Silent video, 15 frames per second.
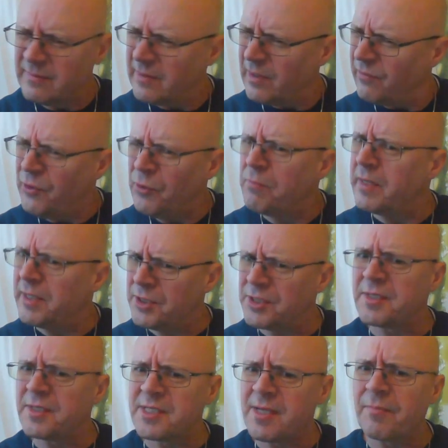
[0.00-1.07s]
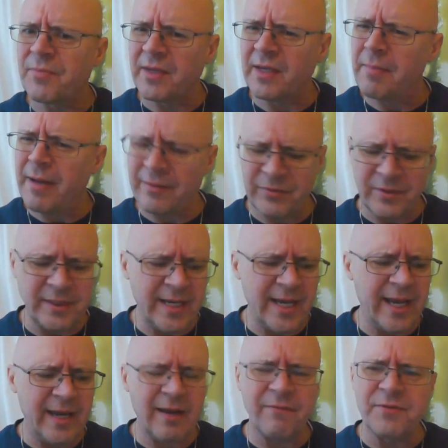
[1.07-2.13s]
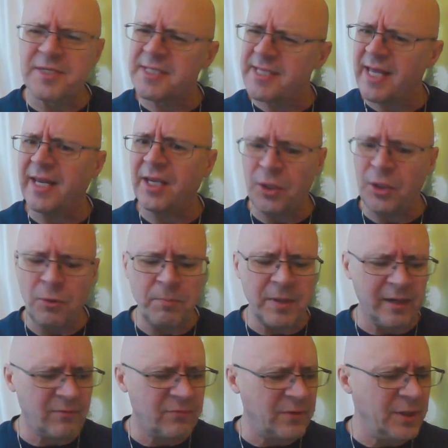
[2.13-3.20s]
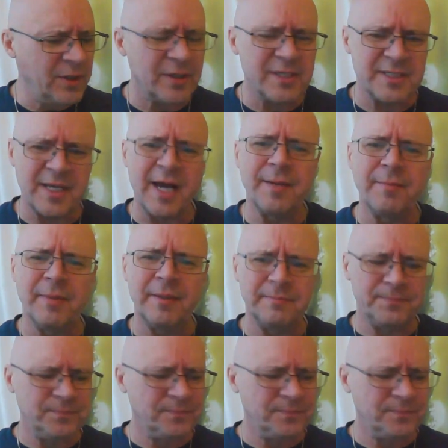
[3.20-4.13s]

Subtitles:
if you mentioned something about the day of the setting you pick for your assignment.